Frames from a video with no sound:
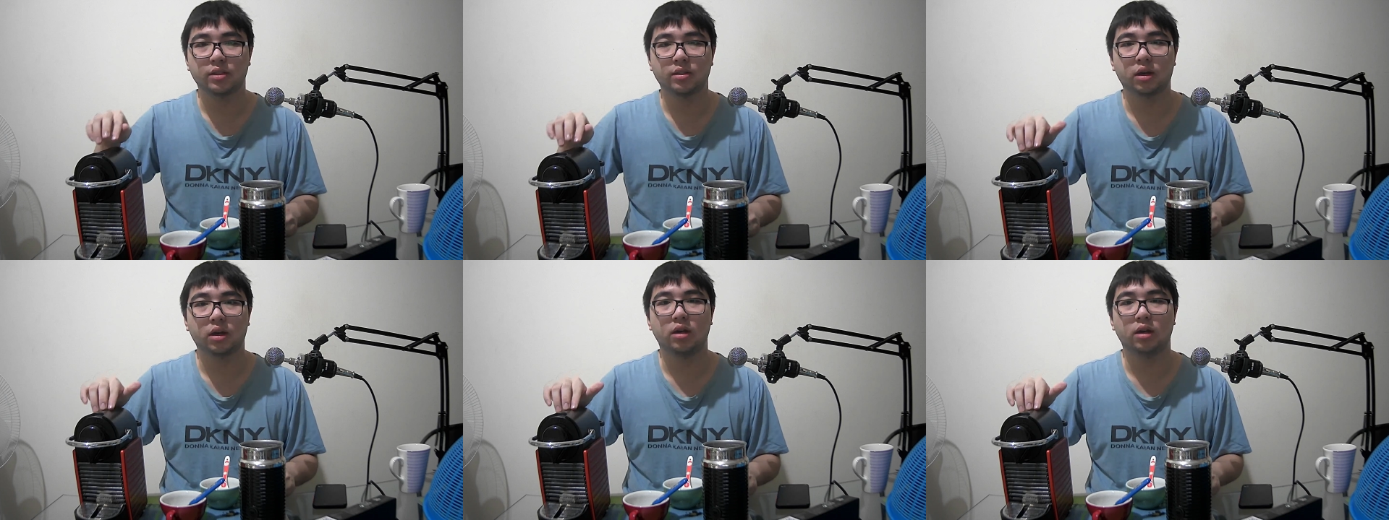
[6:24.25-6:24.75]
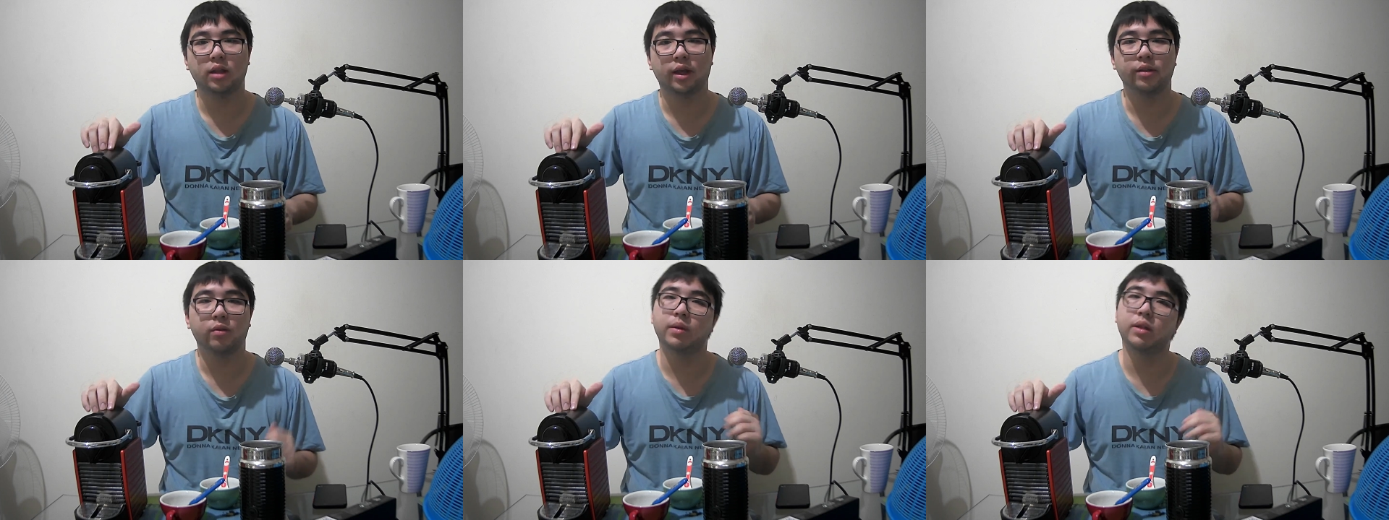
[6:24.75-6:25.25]
hot and your
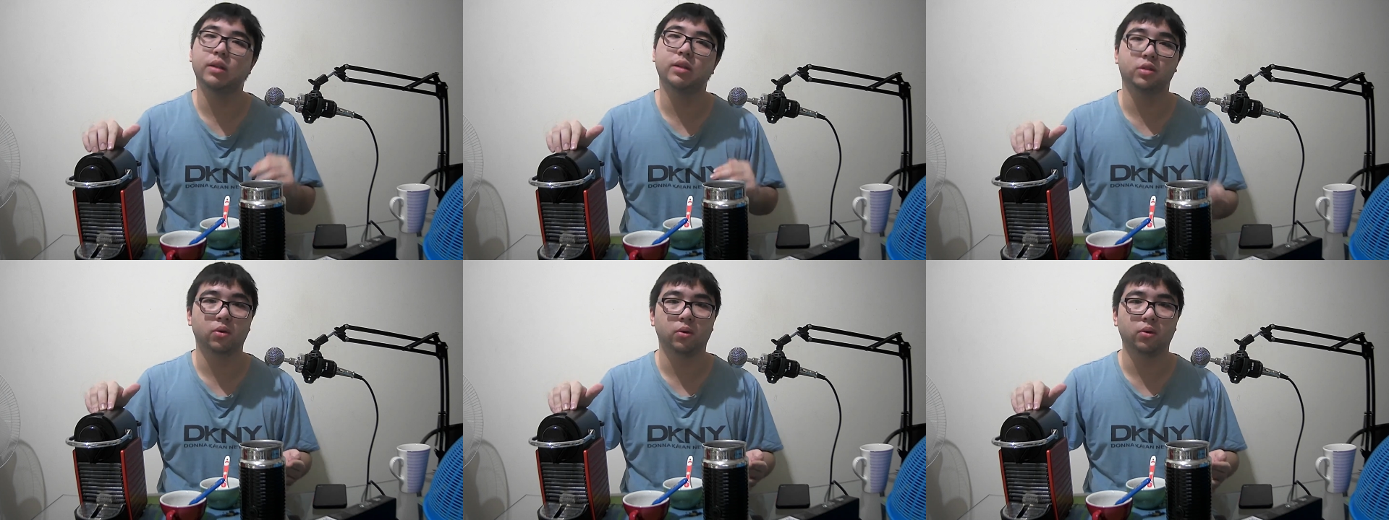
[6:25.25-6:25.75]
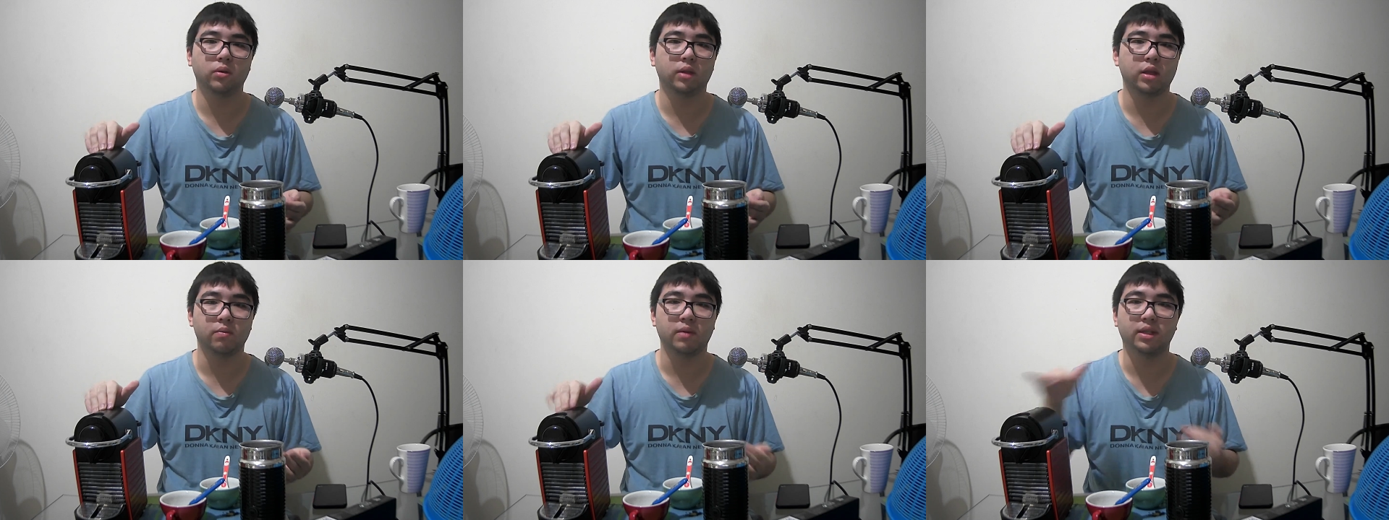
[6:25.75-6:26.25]
milk is cold and you
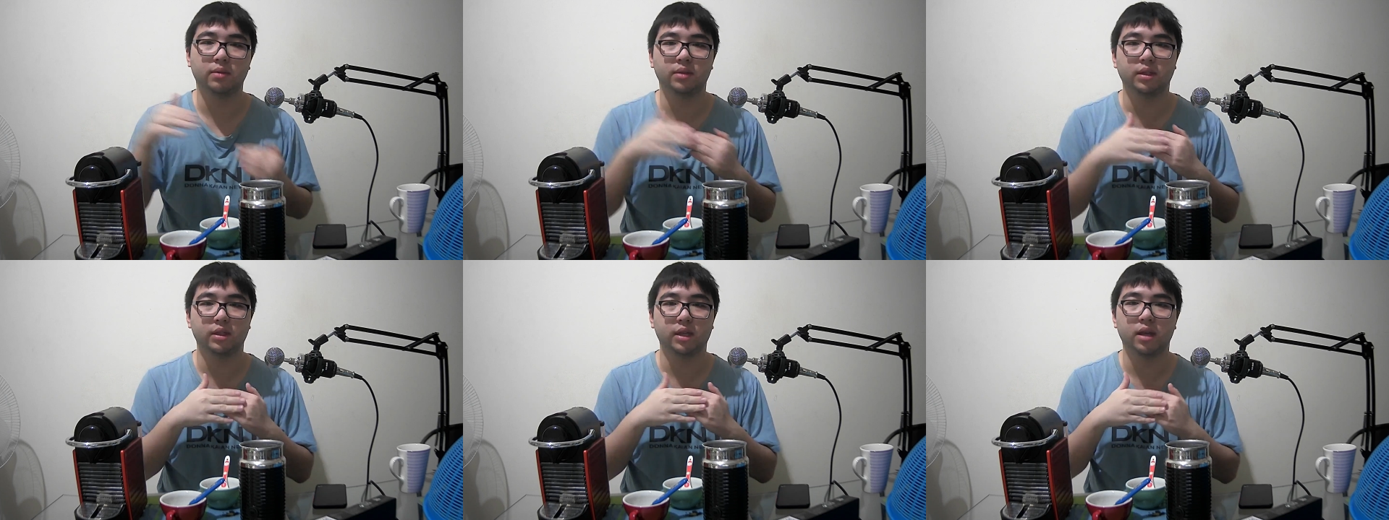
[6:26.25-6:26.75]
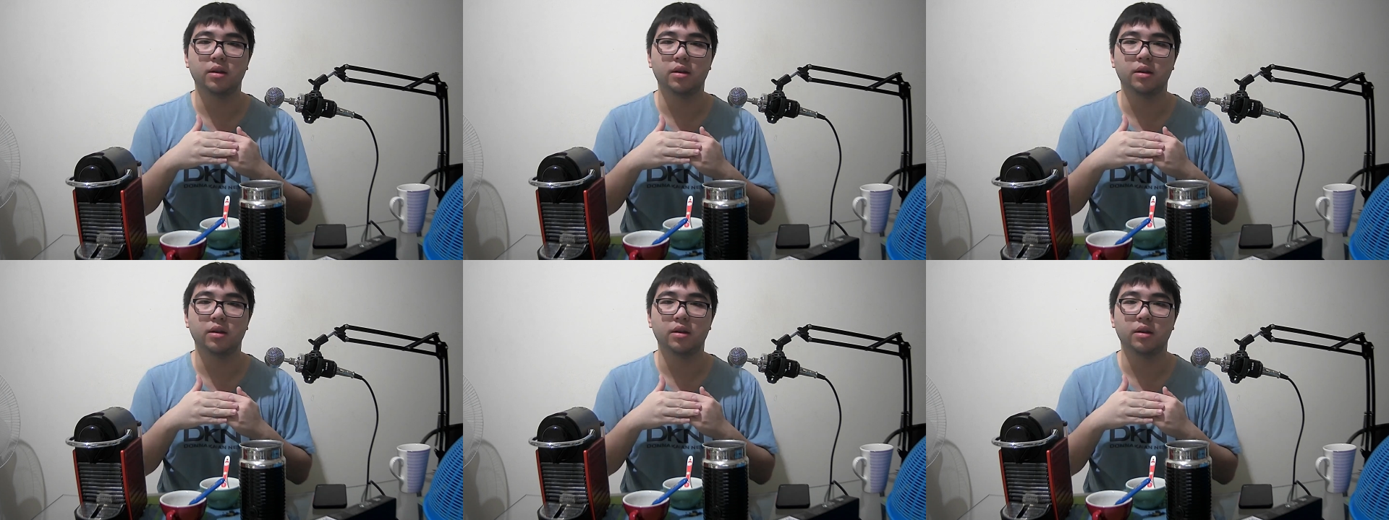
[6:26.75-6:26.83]
mix them together,